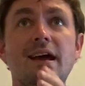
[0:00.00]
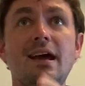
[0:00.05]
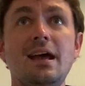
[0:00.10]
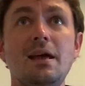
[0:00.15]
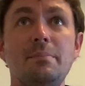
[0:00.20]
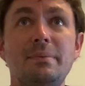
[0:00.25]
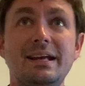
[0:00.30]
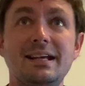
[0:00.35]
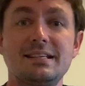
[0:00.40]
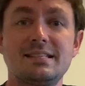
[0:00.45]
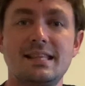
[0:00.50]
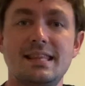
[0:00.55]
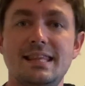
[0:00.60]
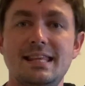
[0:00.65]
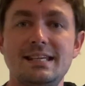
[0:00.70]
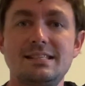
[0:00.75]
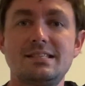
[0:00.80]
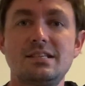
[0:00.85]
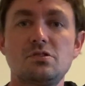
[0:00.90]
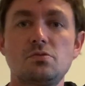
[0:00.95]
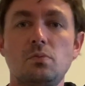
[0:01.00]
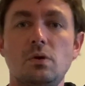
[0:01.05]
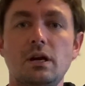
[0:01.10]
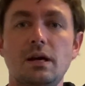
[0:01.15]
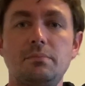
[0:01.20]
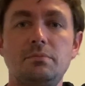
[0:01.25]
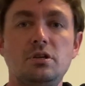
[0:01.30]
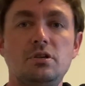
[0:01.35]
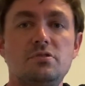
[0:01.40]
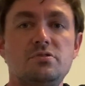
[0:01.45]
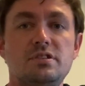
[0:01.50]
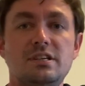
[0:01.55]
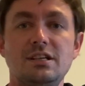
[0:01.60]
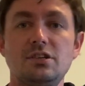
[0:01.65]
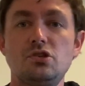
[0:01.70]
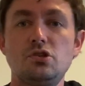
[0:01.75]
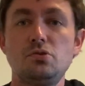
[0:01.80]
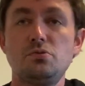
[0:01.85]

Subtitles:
because this is what I'm using to